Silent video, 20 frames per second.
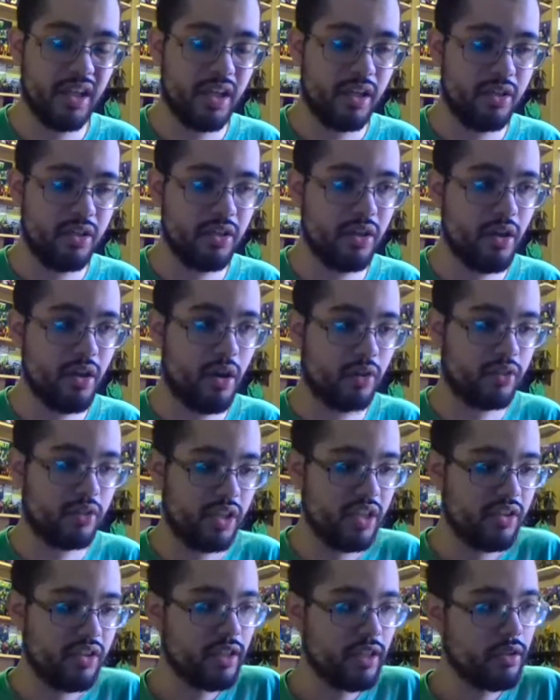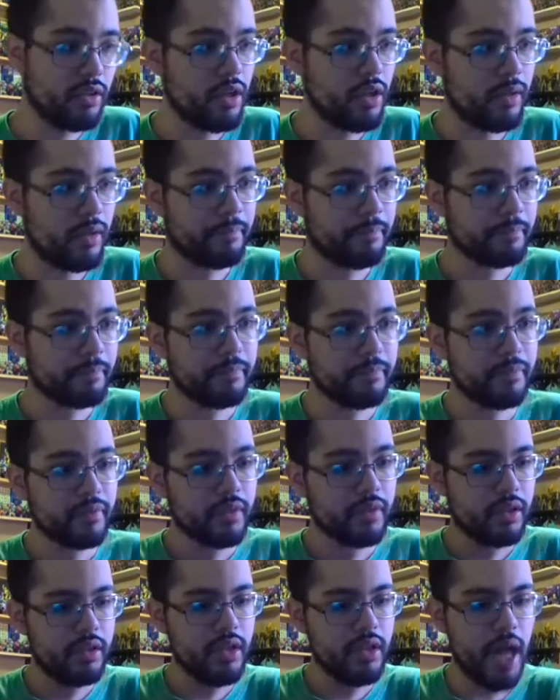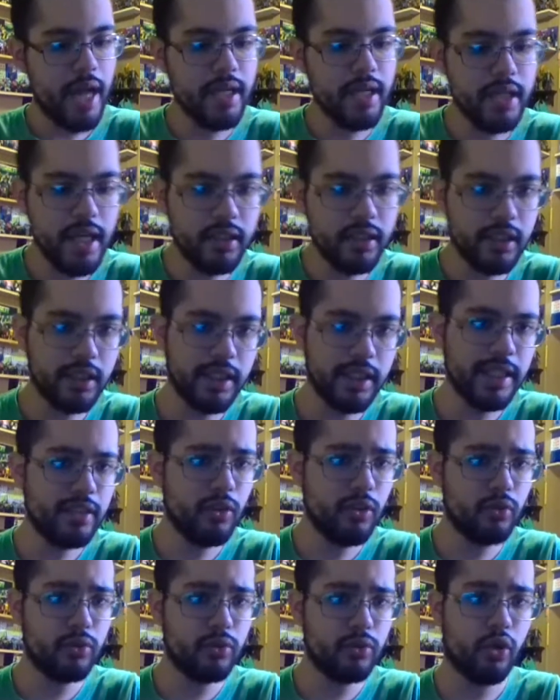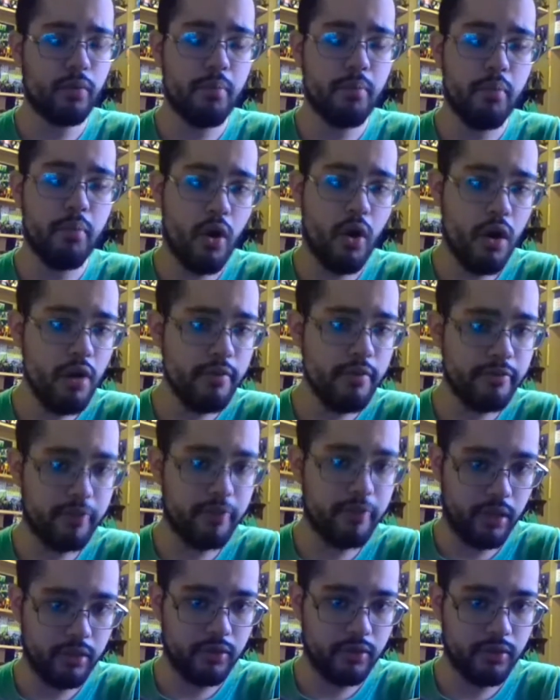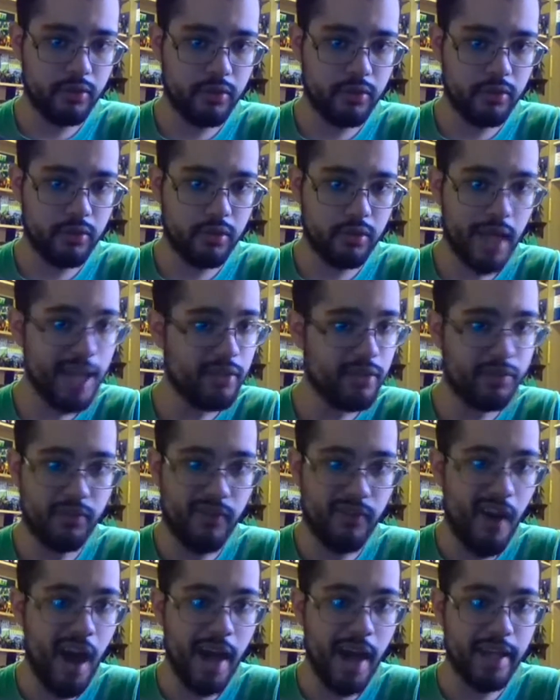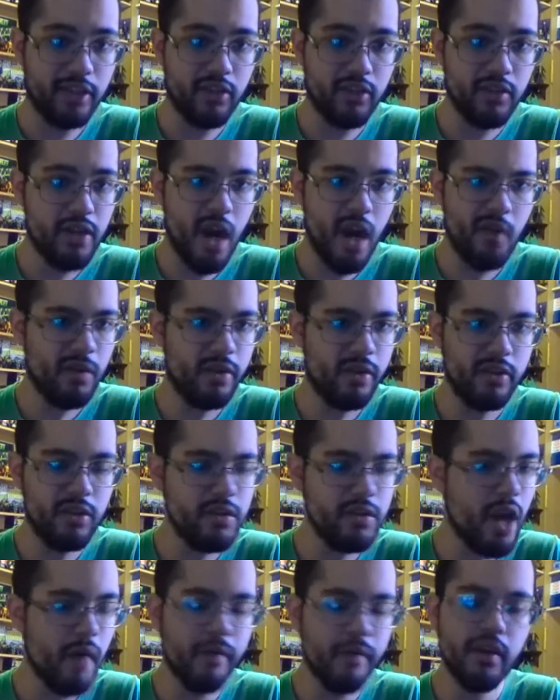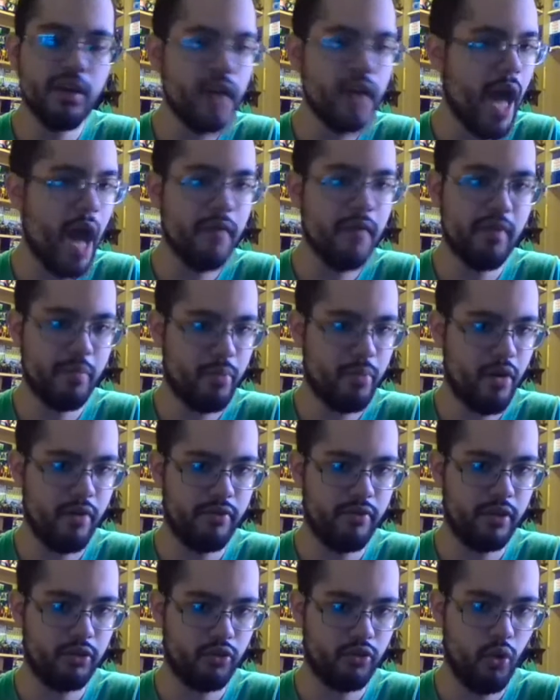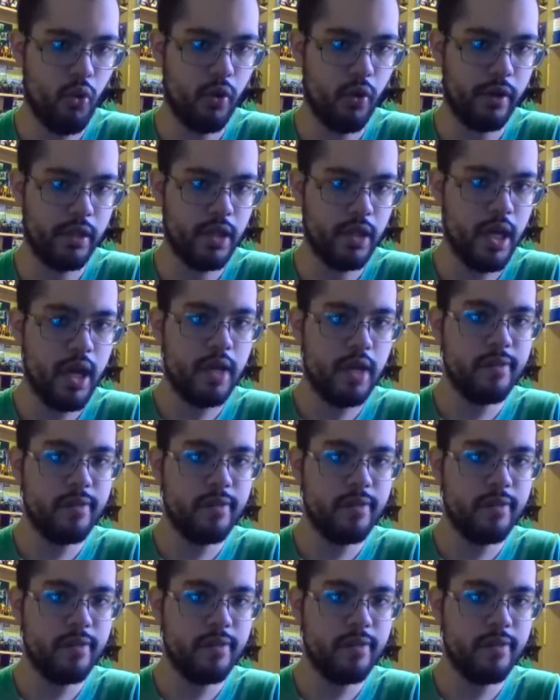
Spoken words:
You know, they look, I get that they don't look perfect. That's fine. You're never going to have a perfect toy.